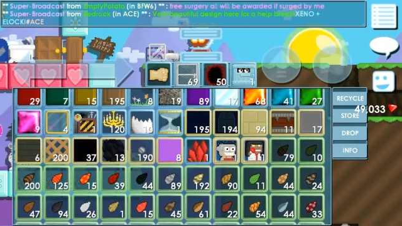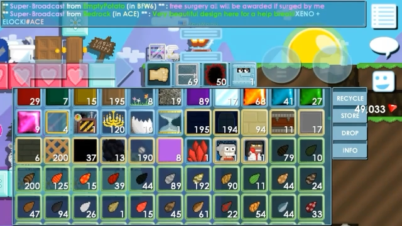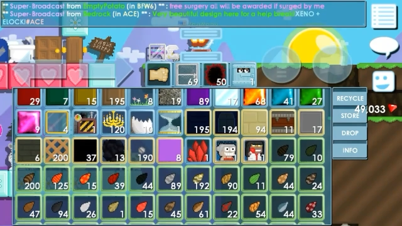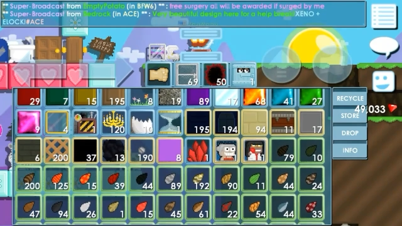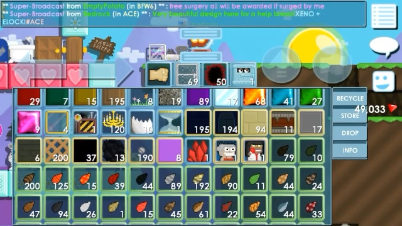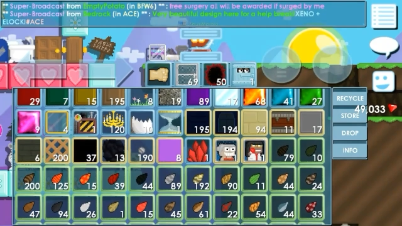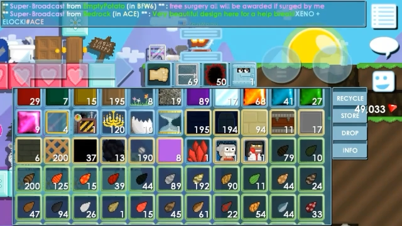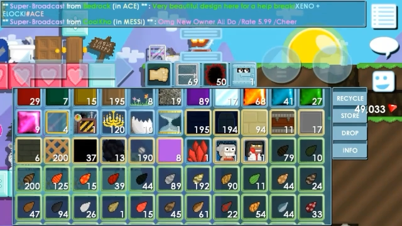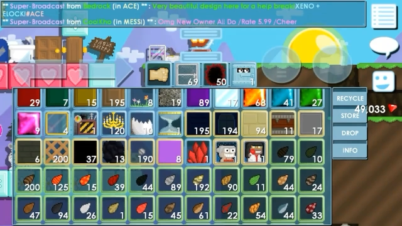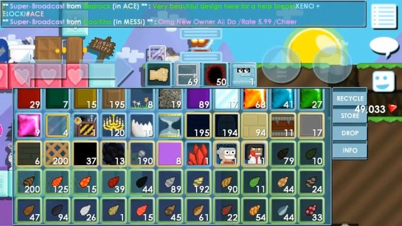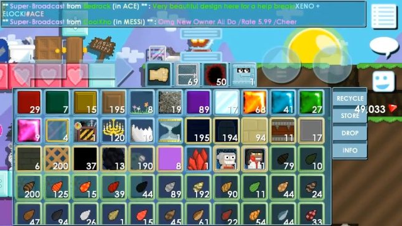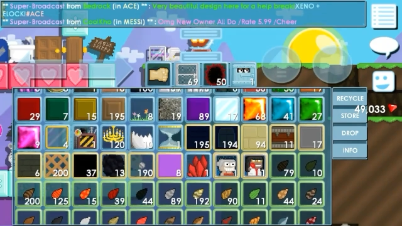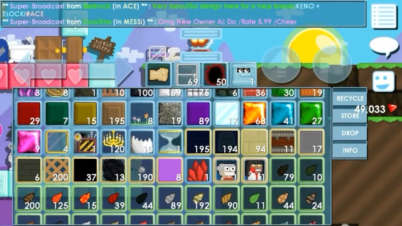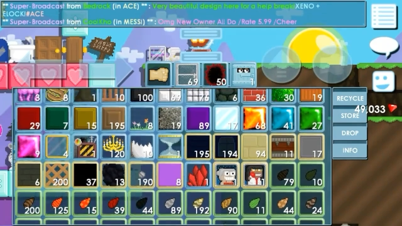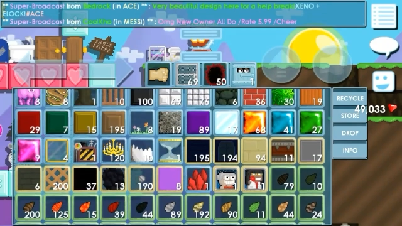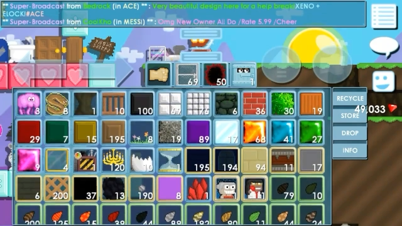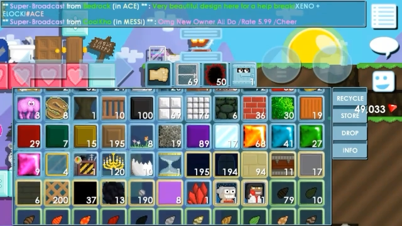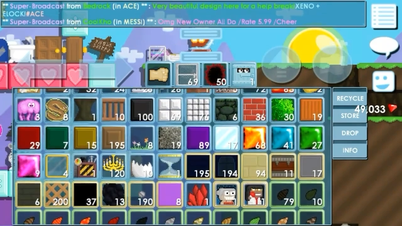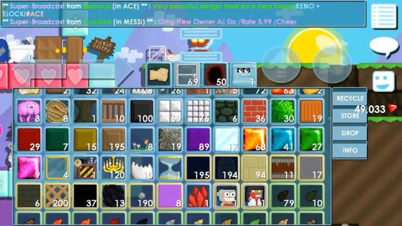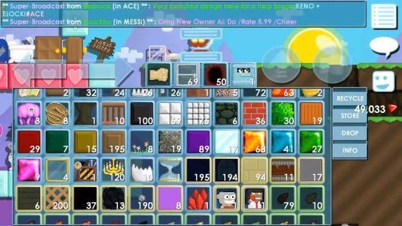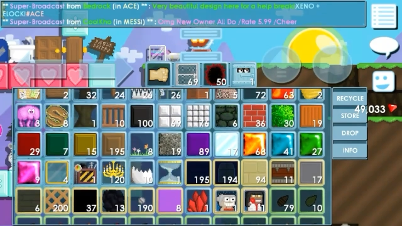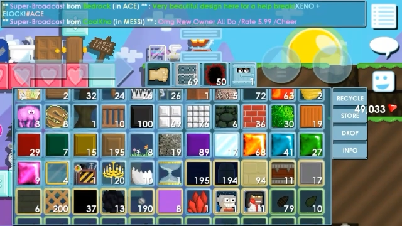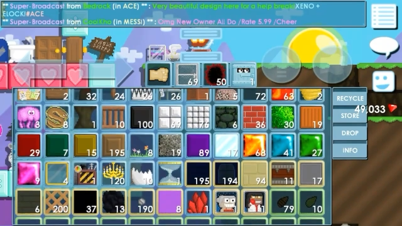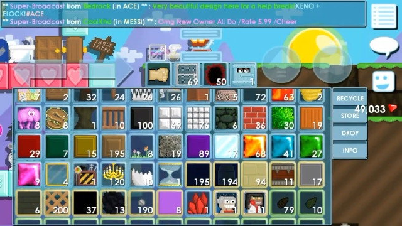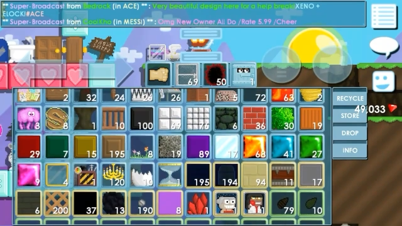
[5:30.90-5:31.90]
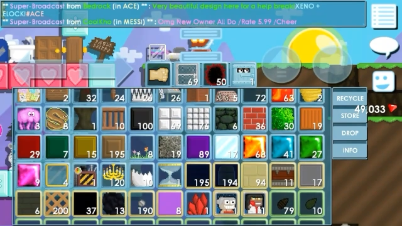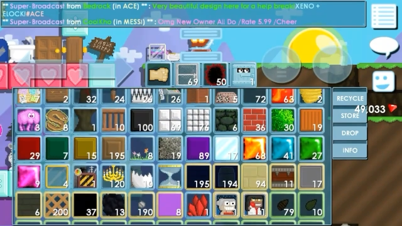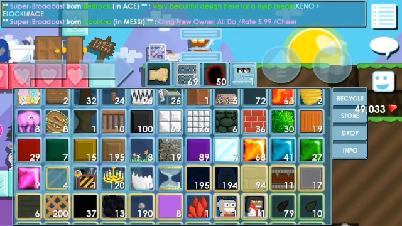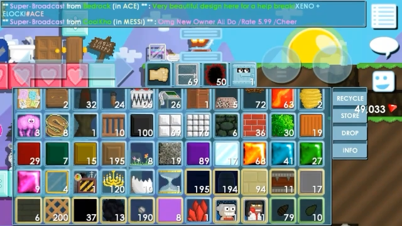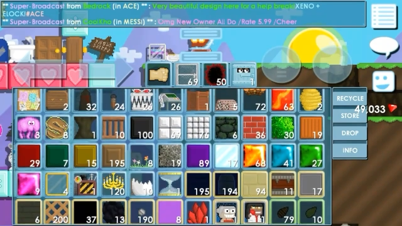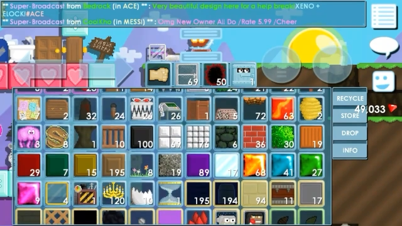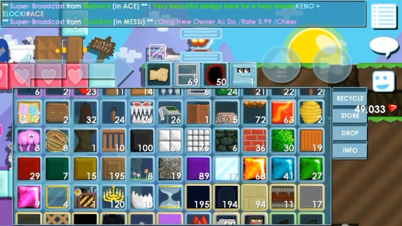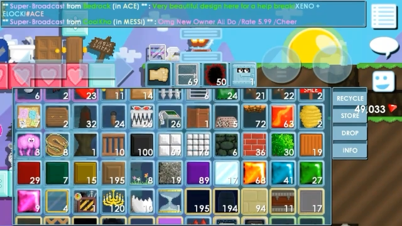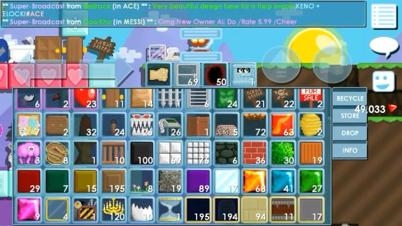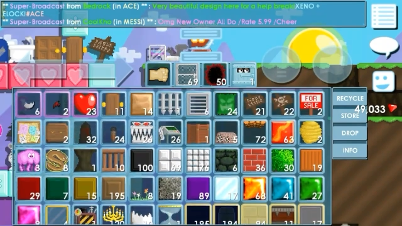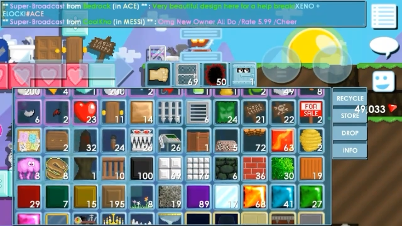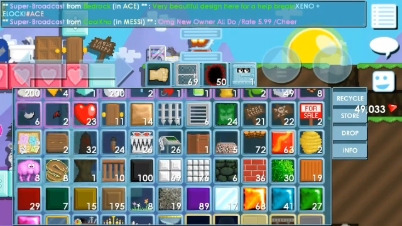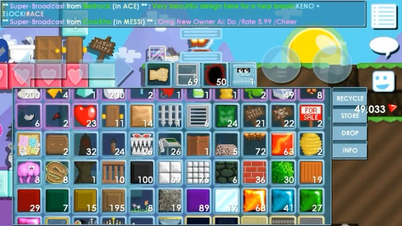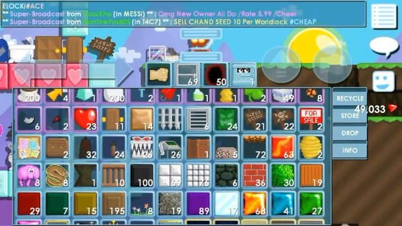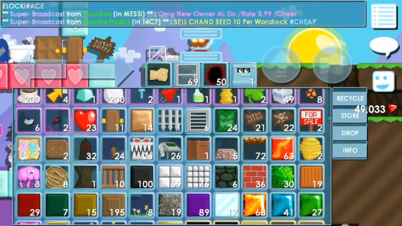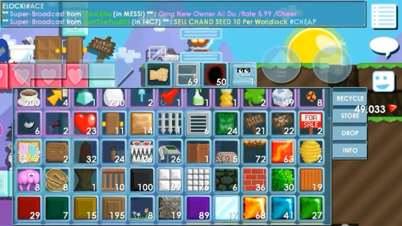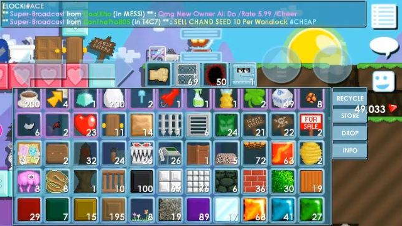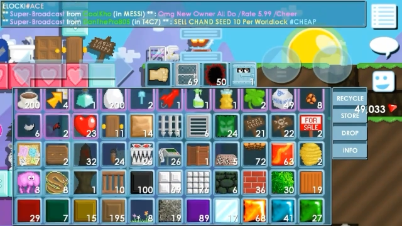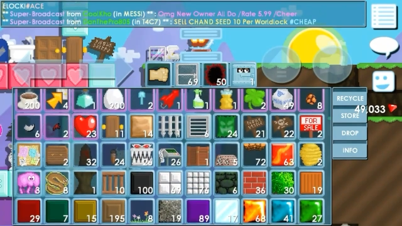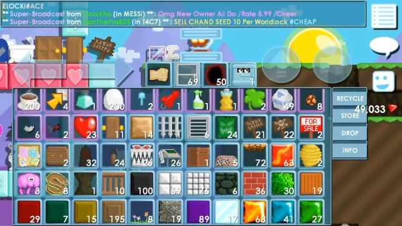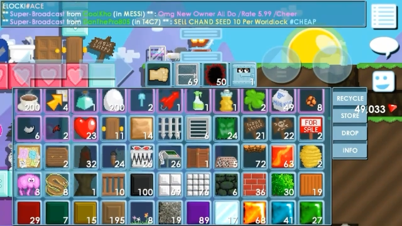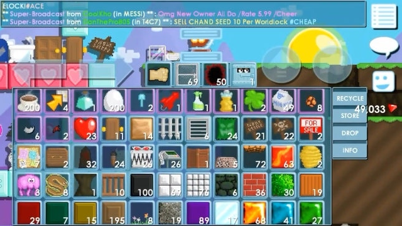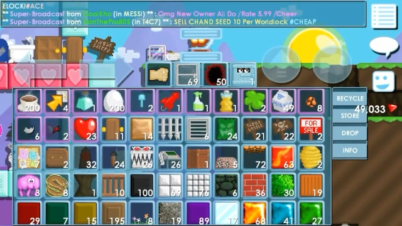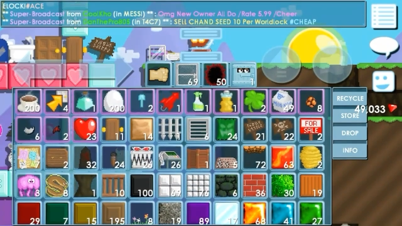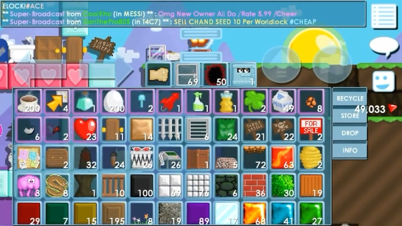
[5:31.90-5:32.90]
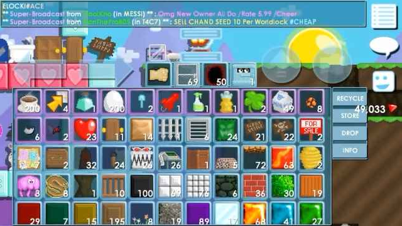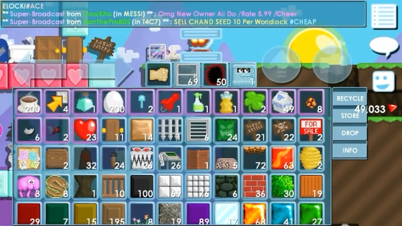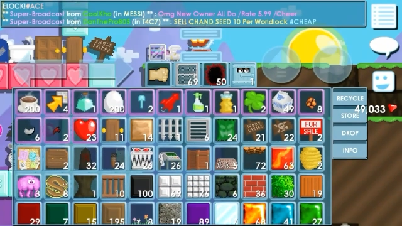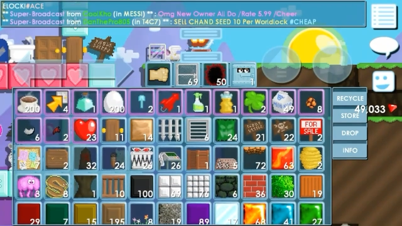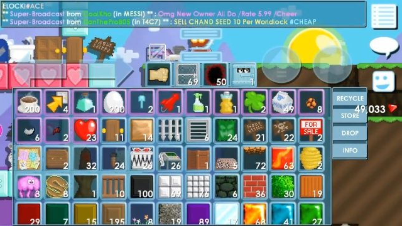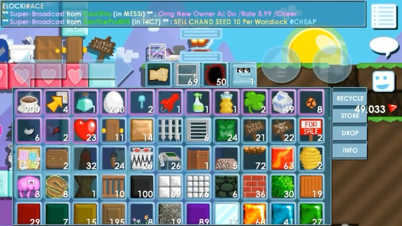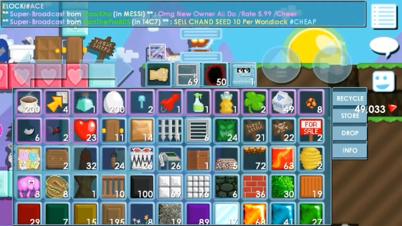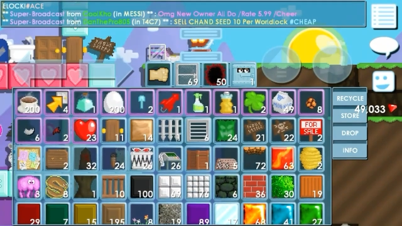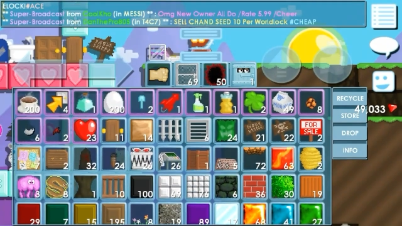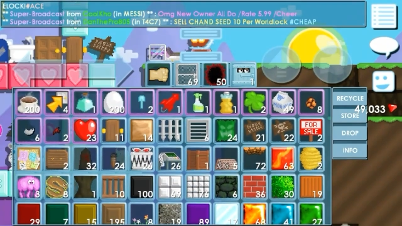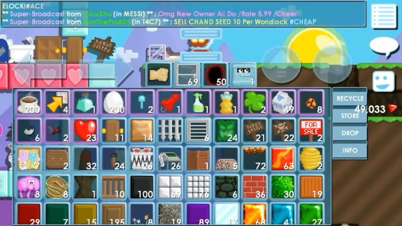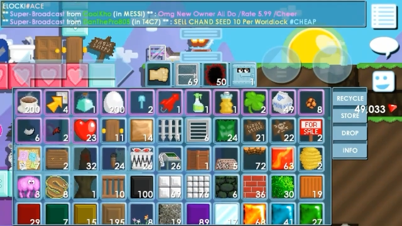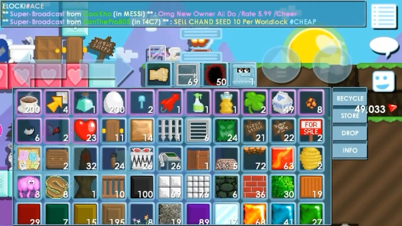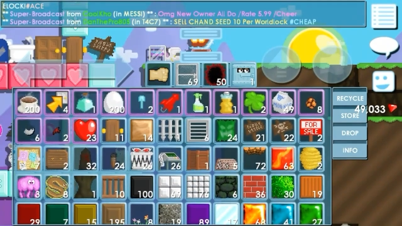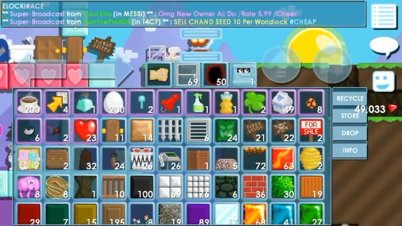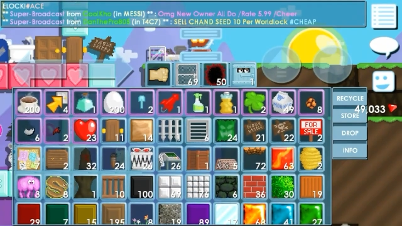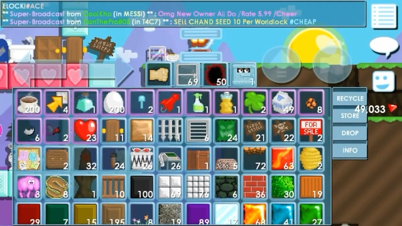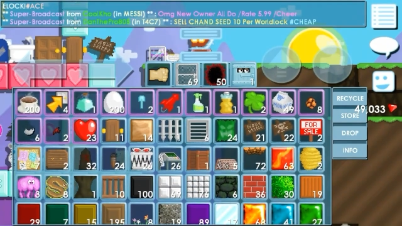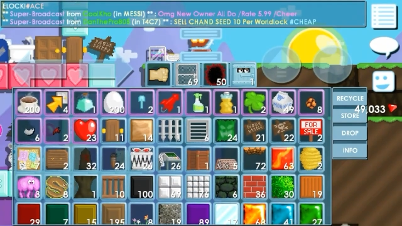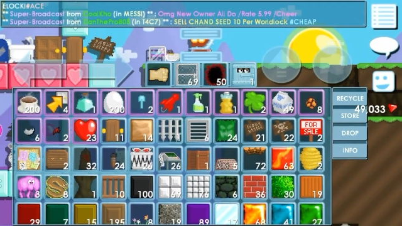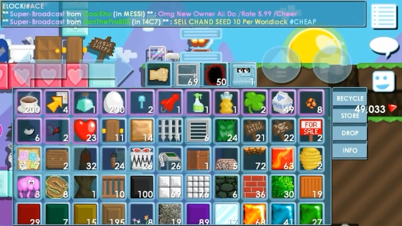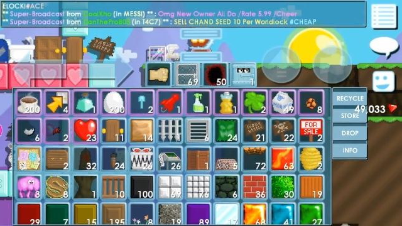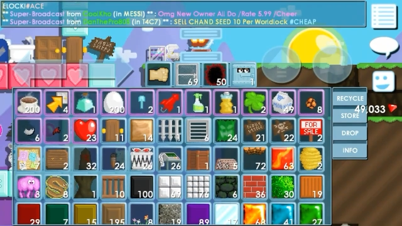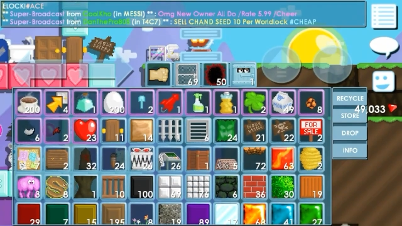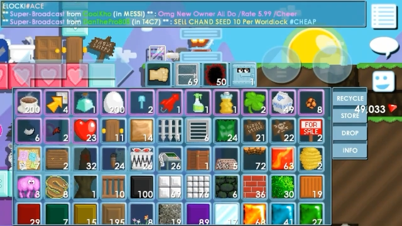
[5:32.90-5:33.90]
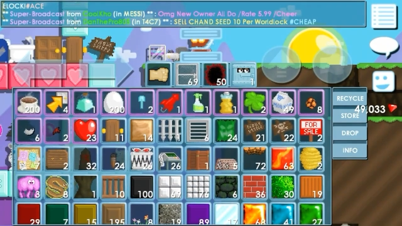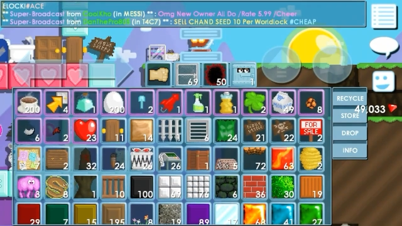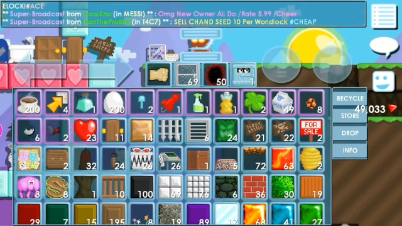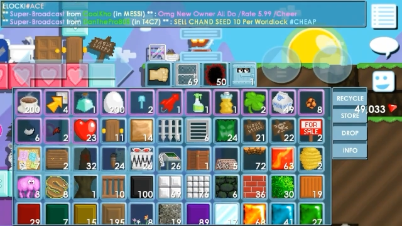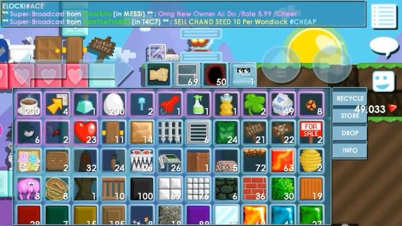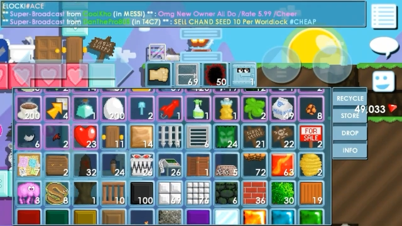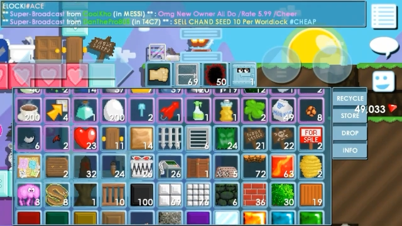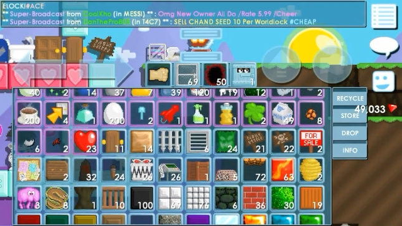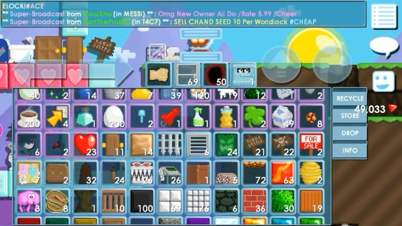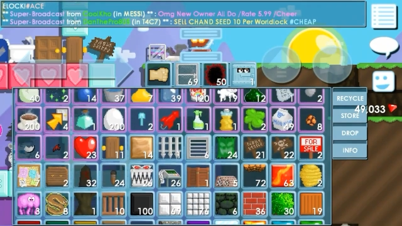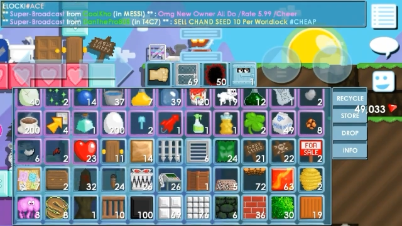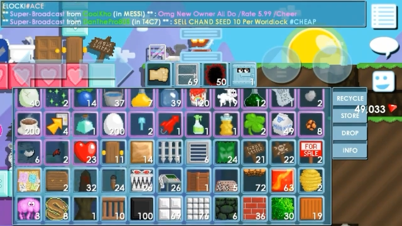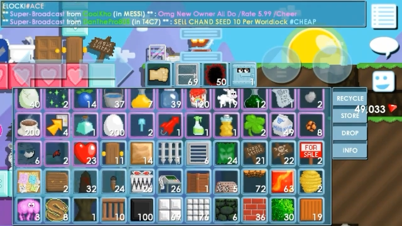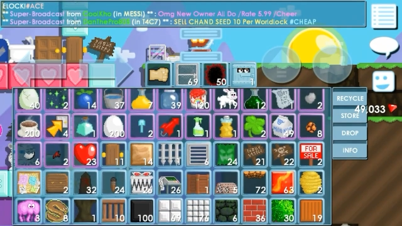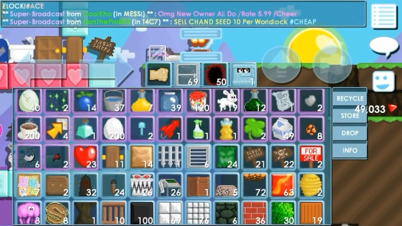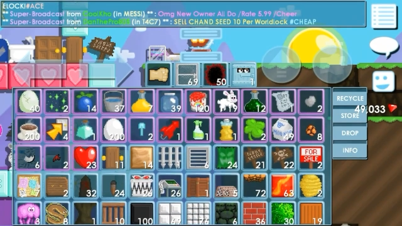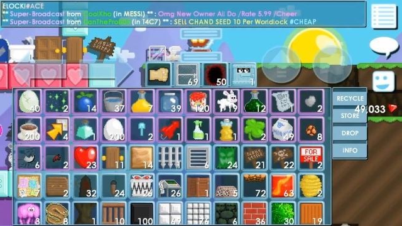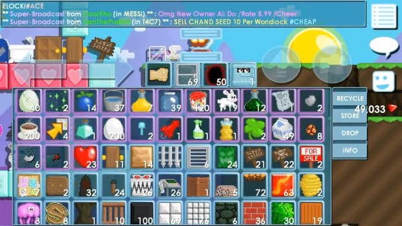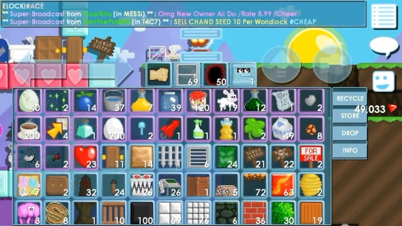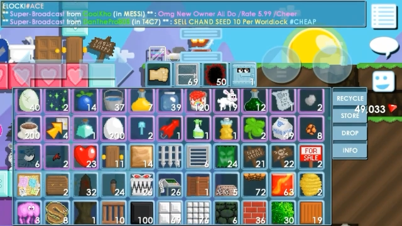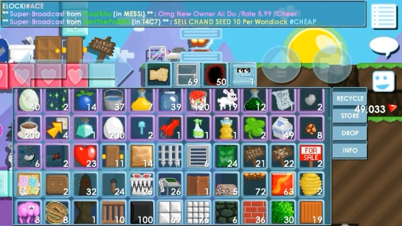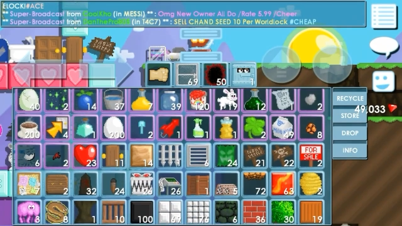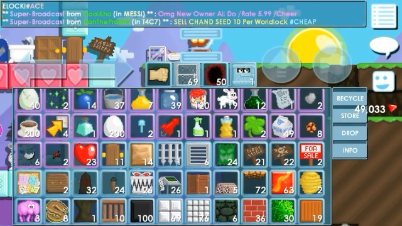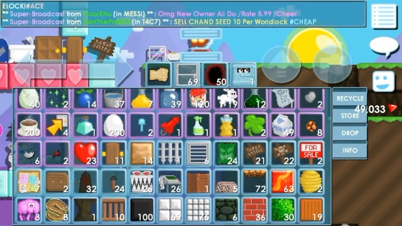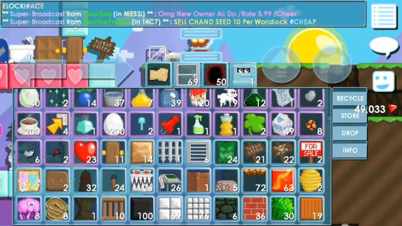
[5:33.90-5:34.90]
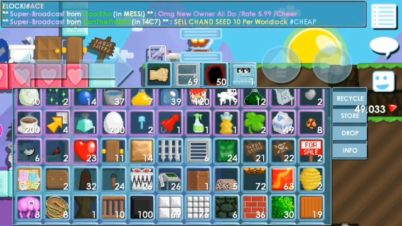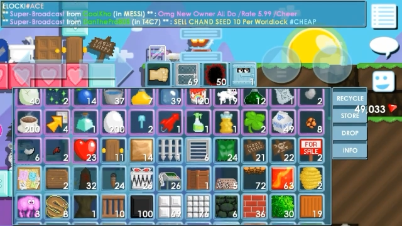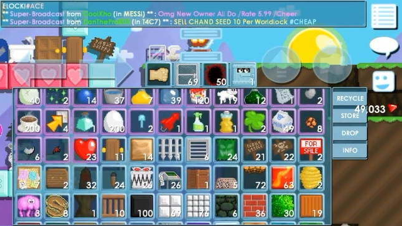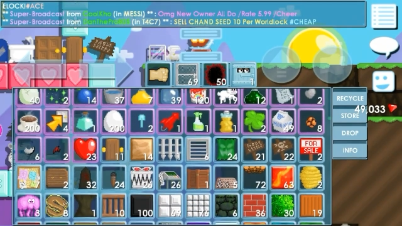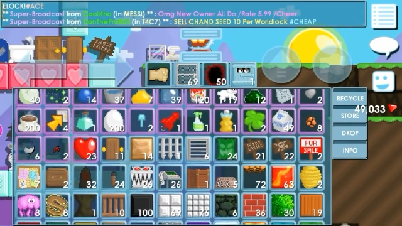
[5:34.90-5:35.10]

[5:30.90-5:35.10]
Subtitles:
(no speaker visible)